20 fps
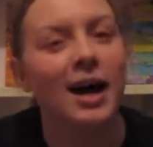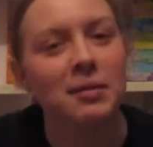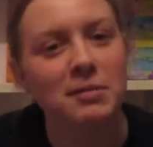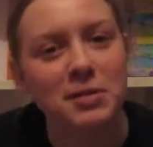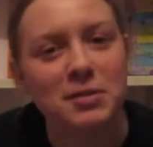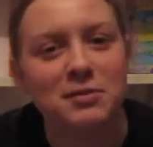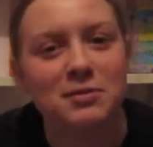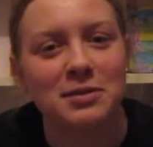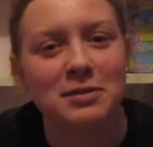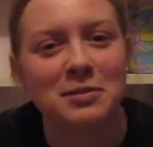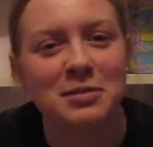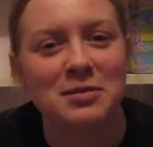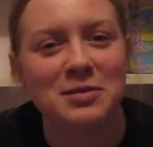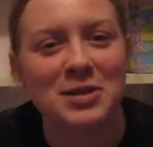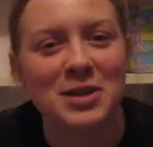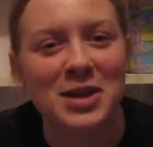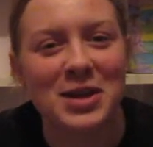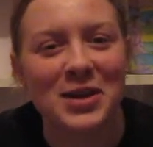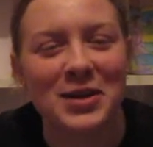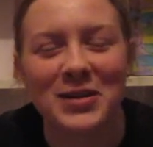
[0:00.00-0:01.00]
I'm gonna film a
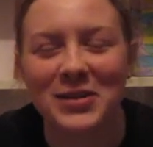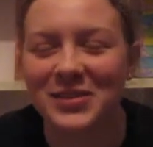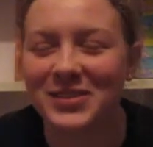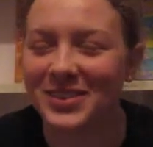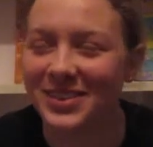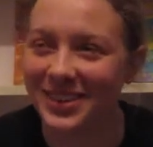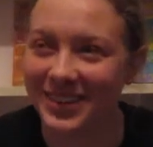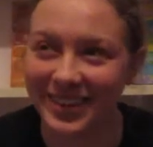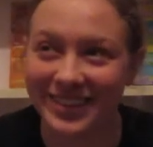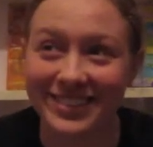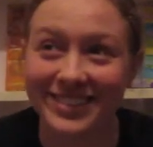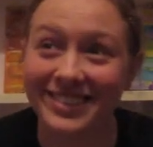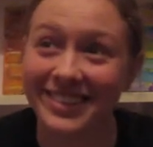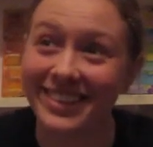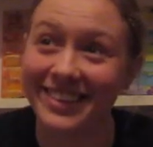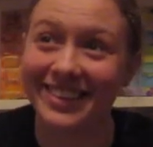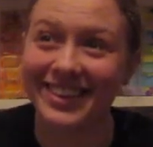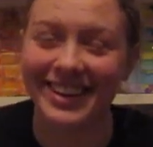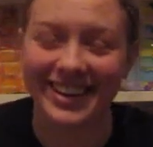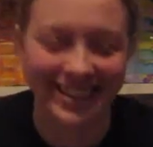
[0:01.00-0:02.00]
video. Let's
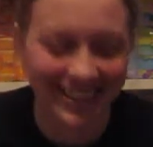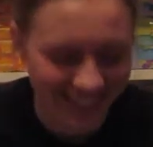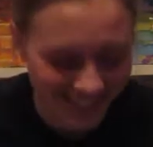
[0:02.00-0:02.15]
do it.